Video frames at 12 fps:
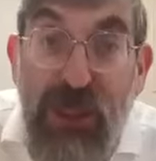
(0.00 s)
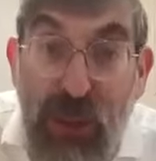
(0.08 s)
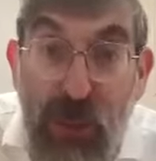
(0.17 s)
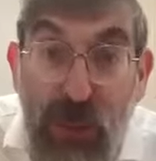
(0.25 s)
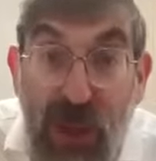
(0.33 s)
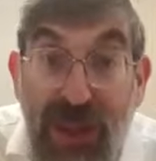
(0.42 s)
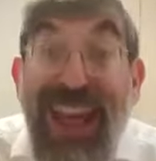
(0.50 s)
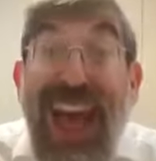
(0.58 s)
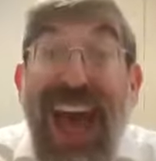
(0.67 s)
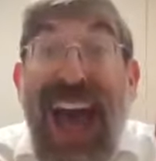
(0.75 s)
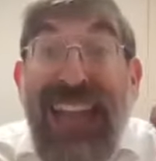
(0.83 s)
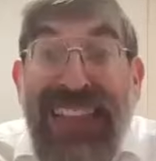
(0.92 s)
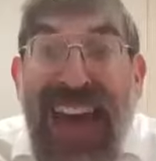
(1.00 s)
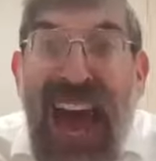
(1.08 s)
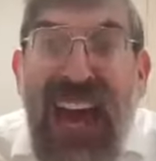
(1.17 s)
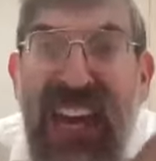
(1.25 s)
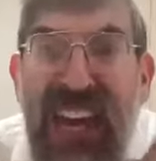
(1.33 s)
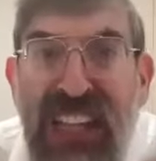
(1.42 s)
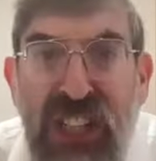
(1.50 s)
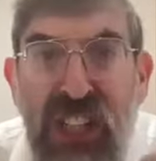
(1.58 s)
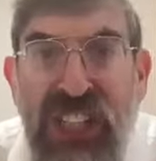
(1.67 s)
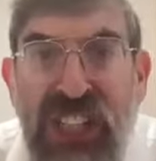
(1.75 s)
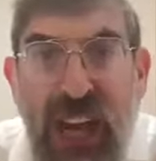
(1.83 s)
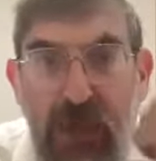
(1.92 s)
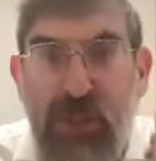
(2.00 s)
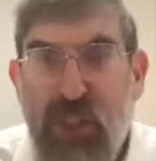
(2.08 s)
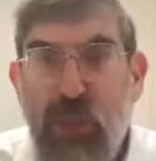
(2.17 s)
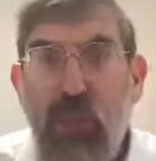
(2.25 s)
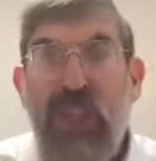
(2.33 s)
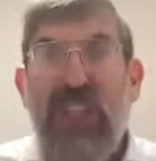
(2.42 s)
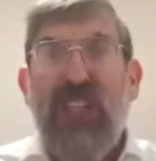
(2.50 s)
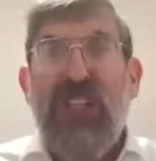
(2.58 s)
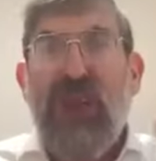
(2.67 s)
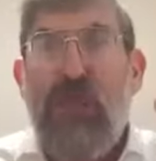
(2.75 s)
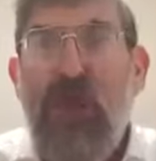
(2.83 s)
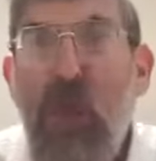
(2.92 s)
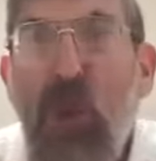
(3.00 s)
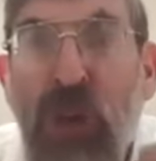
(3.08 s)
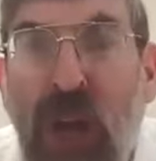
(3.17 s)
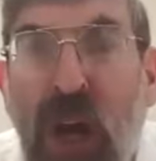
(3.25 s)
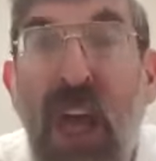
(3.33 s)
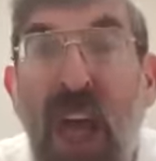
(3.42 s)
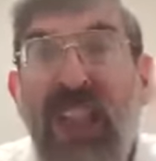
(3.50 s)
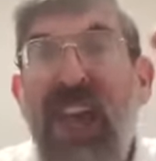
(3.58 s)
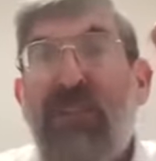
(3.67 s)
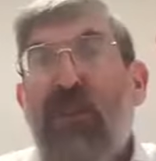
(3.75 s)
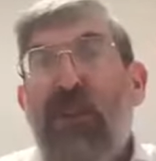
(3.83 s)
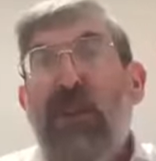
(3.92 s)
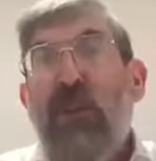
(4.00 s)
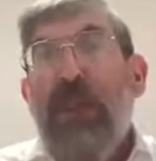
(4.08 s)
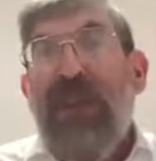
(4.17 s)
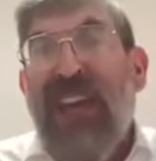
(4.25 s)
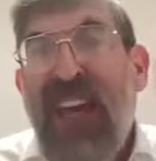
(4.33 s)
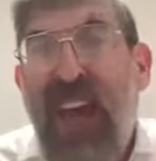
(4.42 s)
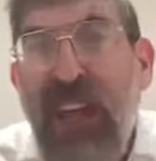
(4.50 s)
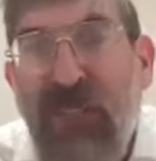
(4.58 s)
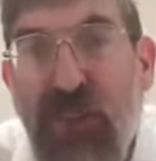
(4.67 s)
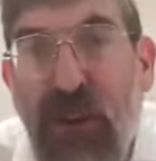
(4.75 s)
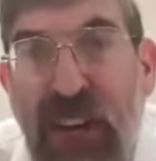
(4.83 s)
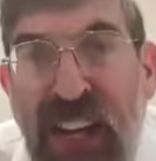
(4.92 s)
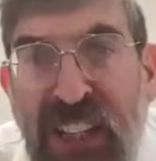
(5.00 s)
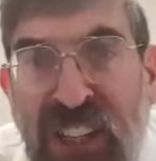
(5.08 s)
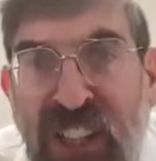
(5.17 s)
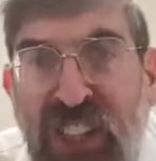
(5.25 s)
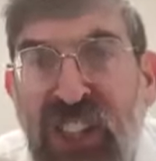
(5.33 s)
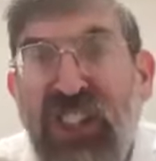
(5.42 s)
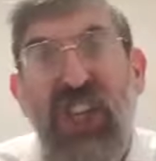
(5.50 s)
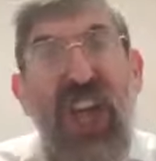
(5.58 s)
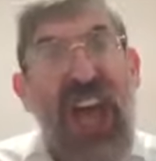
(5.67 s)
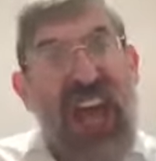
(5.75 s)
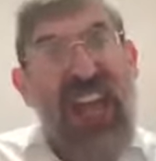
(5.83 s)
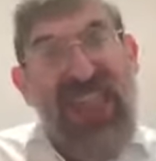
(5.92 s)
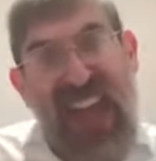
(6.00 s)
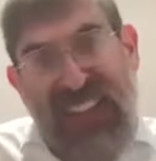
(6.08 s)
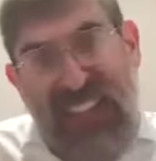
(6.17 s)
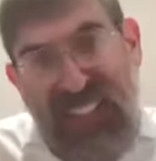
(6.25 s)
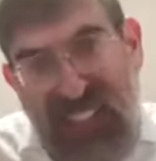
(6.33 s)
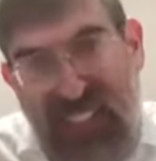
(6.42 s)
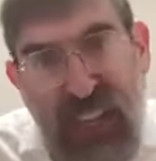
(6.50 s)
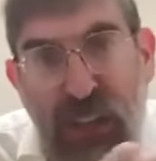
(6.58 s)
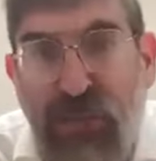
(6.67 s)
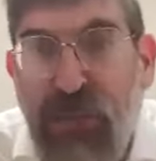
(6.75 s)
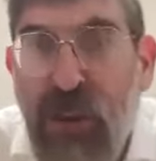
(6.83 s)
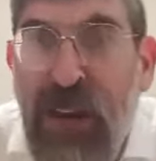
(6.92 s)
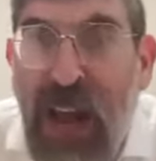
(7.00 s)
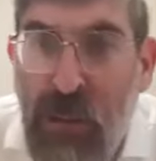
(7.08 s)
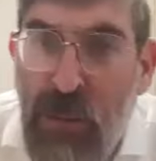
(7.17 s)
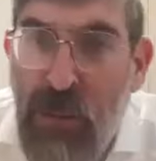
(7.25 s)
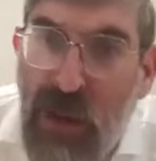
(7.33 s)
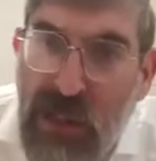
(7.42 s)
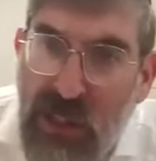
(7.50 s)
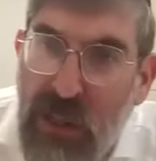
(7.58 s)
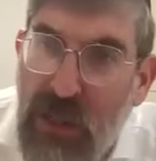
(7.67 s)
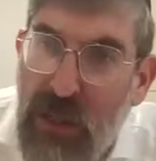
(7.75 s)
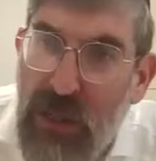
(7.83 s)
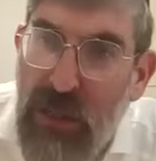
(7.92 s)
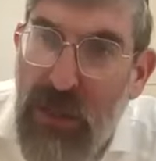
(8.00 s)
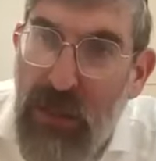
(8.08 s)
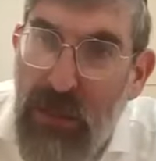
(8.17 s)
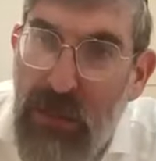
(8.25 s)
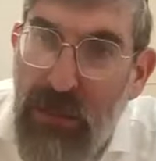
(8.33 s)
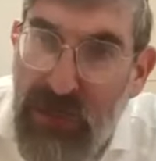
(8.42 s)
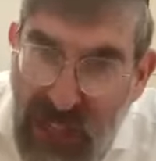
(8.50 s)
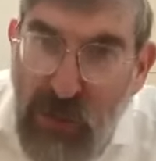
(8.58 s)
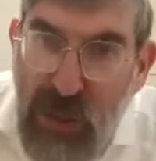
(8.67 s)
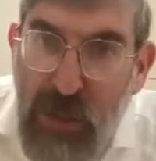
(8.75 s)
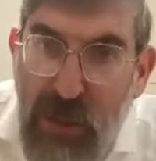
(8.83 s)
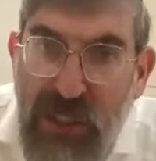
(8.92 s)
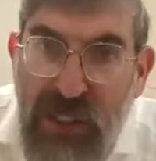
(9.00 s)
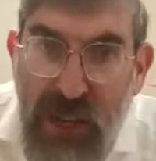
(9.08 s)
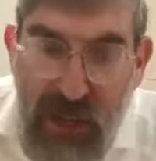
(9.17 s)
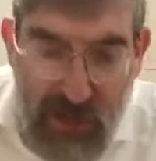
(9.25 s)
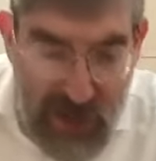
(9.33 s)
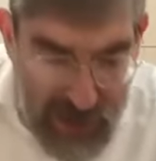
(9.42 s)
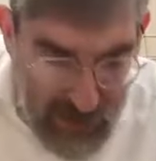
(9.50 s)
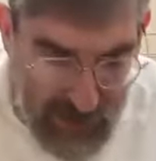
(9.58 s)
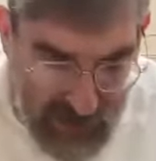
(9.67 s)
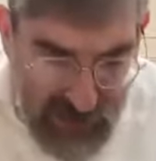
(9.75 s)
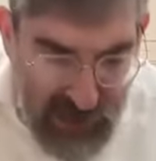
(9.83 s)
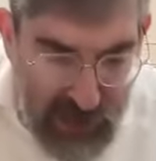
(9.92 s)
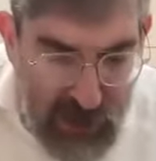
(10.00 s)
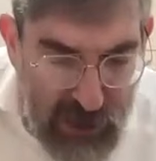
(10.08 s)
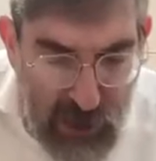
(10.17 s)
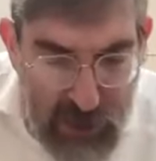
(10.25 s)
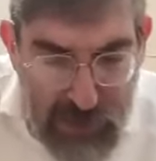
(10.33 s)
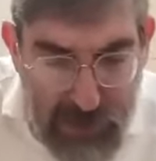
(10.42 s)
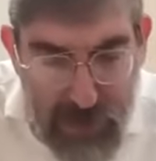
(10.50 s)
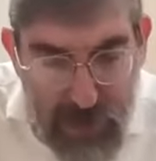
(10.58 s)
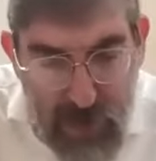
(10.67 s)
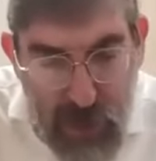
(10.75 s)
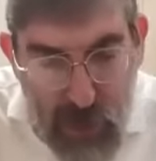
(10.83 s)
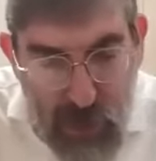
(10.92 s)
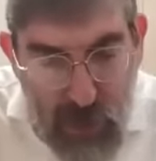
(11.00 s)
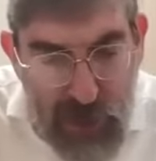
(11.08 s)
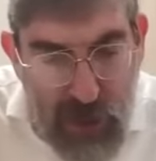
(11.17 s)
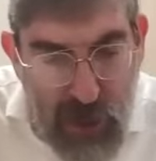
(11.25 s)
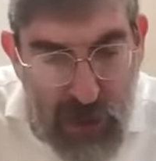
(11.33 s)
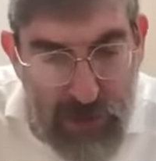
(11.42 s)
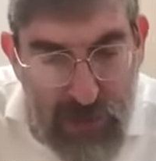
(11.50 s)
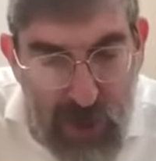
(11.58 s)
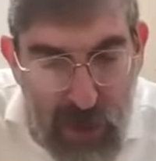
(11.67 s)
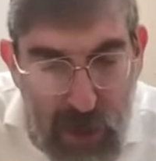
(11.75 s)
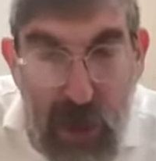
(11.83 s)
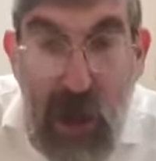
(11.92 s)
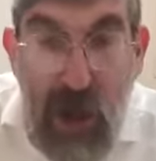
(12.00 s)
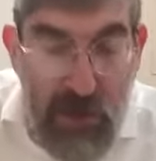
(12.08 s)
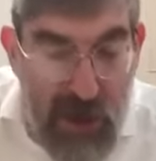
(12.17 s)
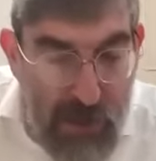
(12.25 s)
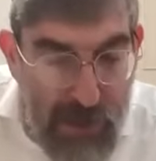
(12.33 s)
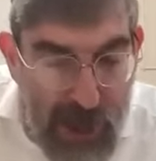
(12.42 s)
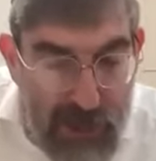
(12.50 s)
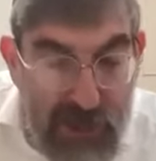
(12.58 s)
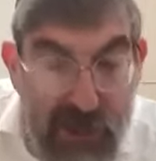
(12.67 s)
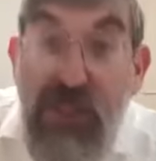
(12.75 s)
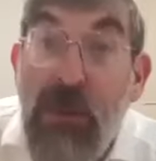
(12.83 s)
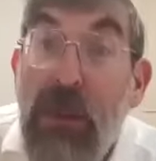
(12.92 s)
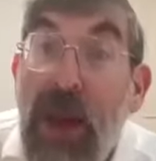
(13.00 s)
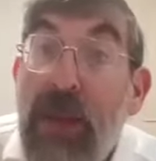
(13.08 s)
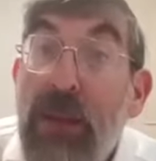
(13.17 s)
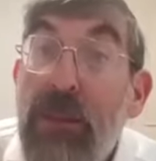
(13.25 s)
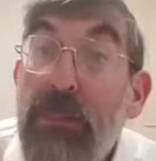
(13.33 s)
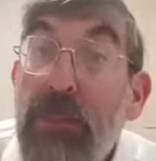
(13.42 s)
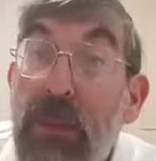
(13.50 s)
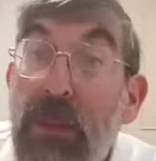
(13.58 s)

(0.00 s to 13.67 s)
a basula, halachically, she's not a basula. She's a ba'ula, and therefore there will be chenek for a nashis ish and not skila for a naim murasa. That's what the Gemara is stating right now. Let's see it inside. One more time. Amar Abaya, says Abaya,